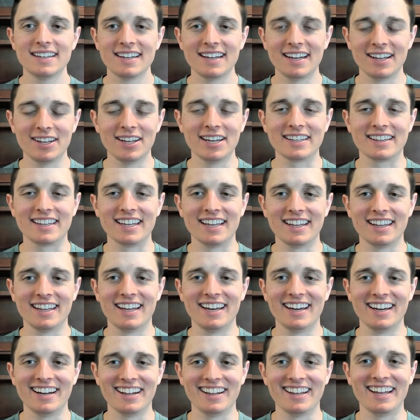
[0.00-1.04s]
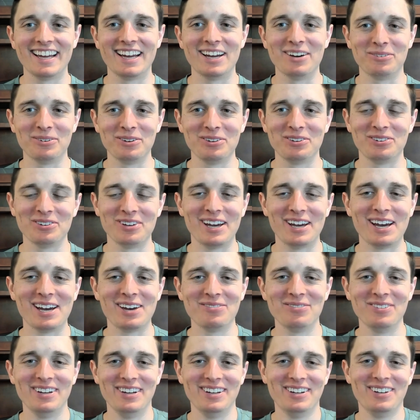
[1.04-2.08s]
I like that line a lot. Once you
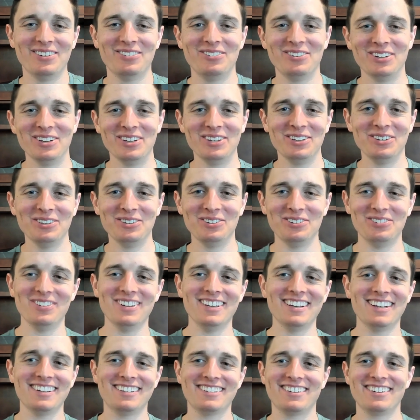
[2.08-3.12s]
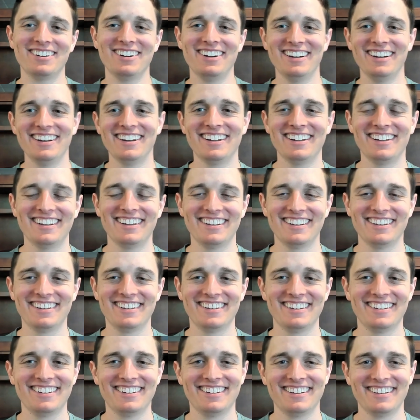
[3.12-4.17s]
have me, you don't really lose me. That's great.
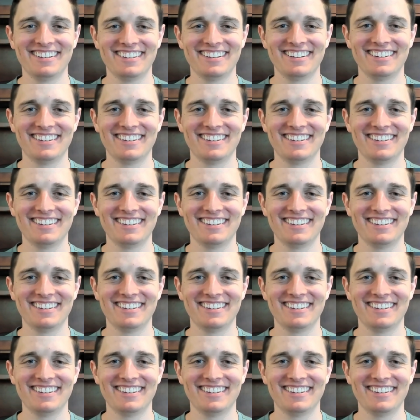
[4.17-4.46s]
Yeah.